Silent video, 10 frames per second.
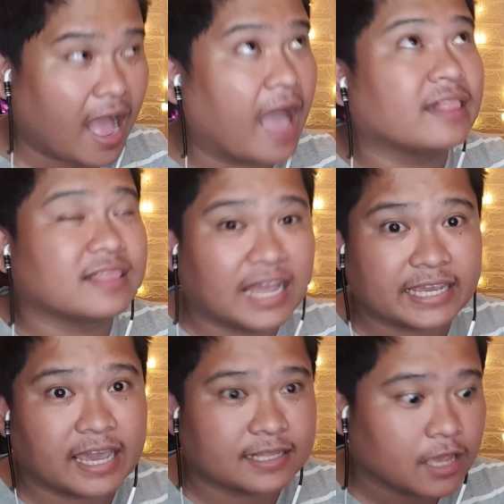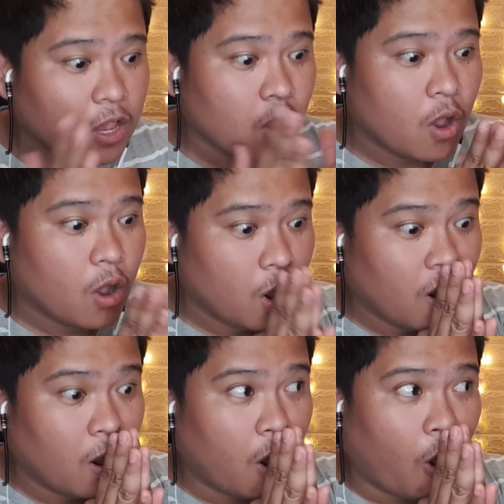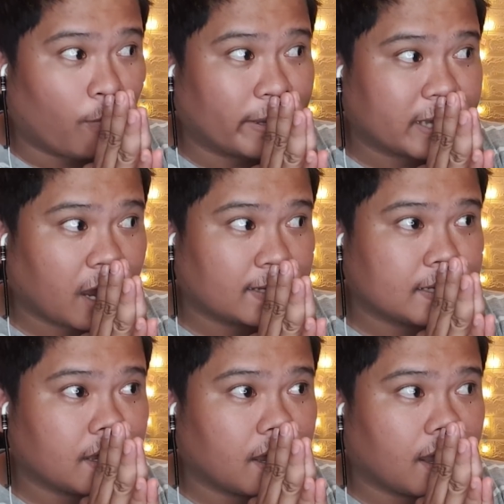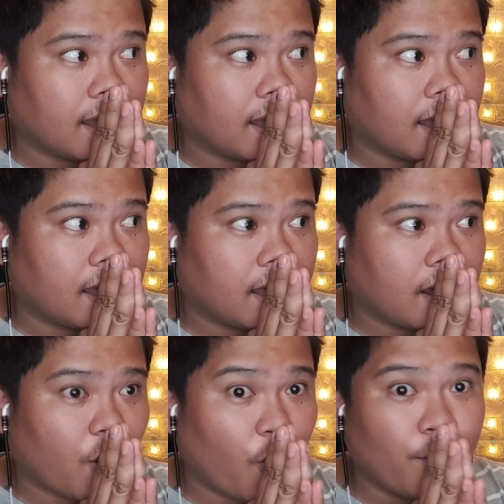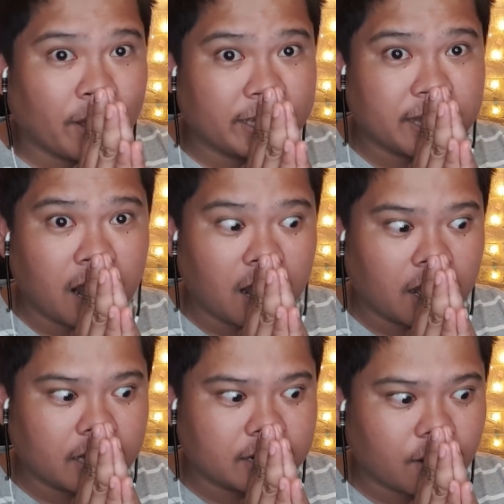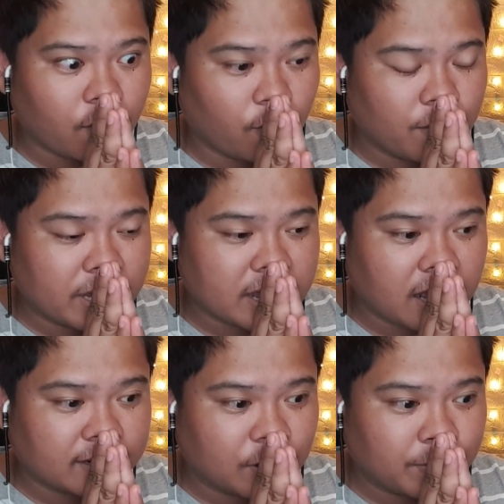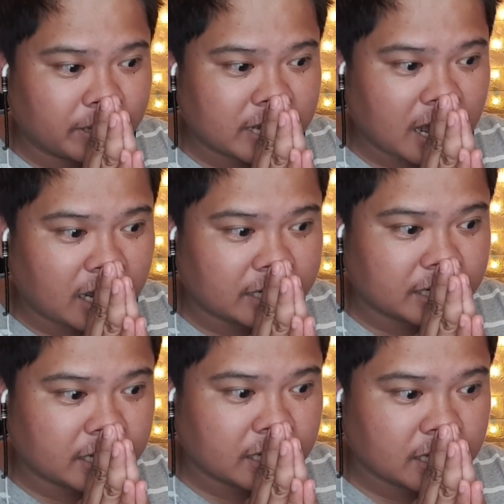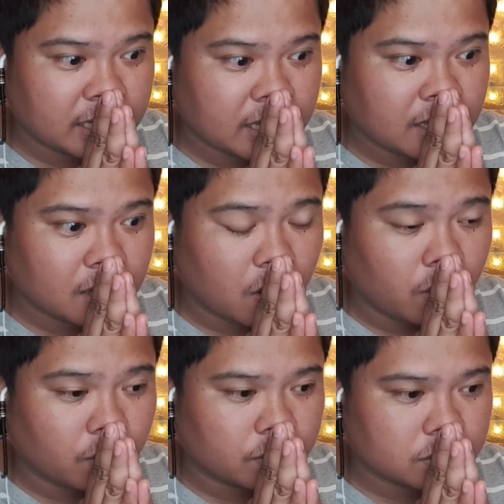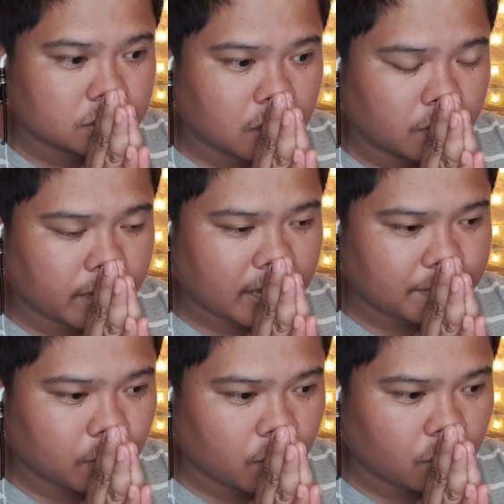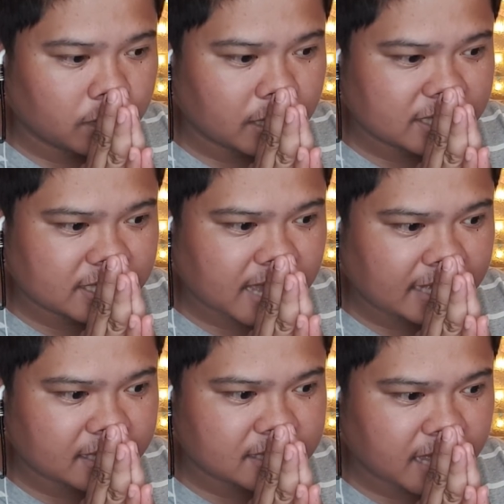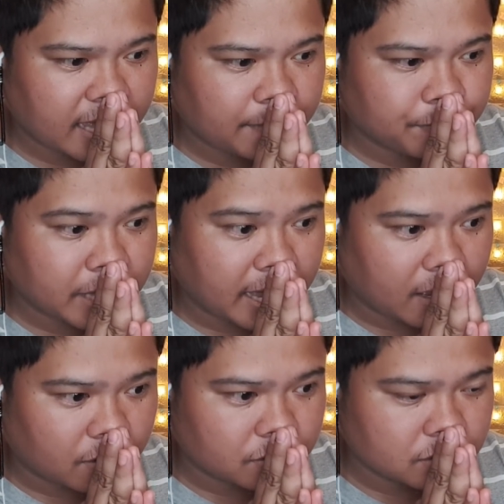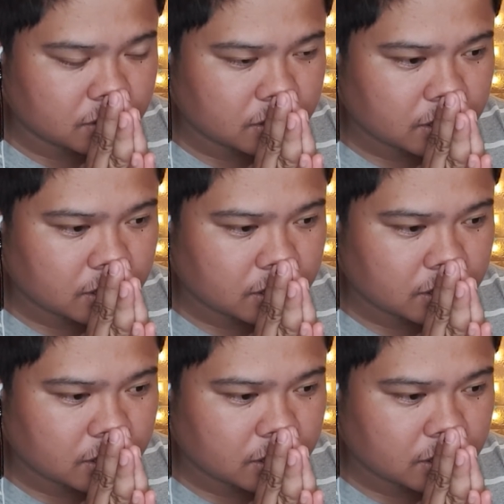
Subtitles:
I like it. Oh my god. Oh my god. Oh my god. Oh my god. Oh, okay. Mongolia has the same gown.